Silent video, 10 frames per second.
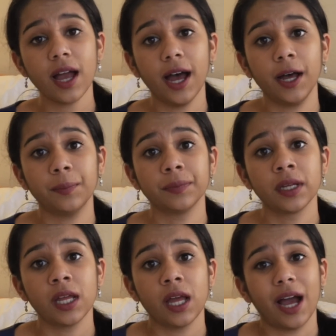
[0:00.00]
Um,
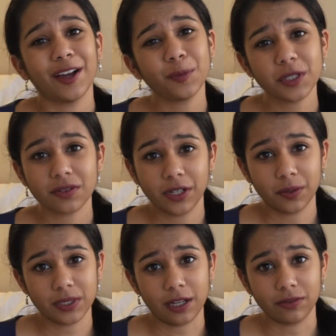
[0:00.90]
I hope this video
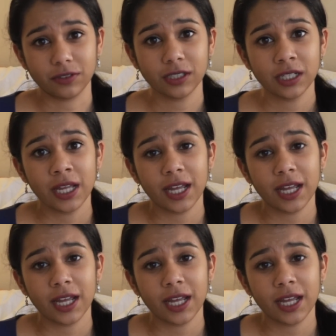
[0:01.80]
was helpful.